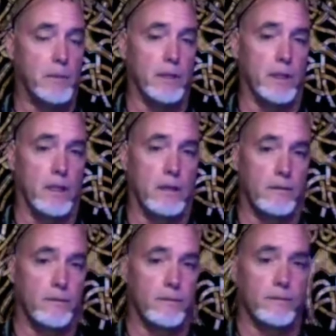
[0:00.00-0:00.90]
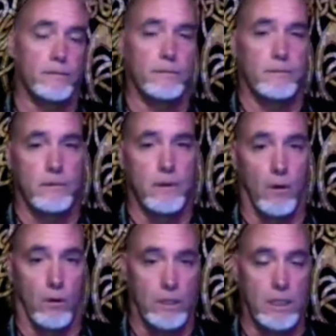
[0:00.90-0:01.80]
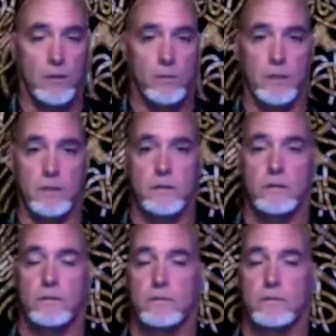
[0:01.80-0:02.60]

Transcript: ability, only humans.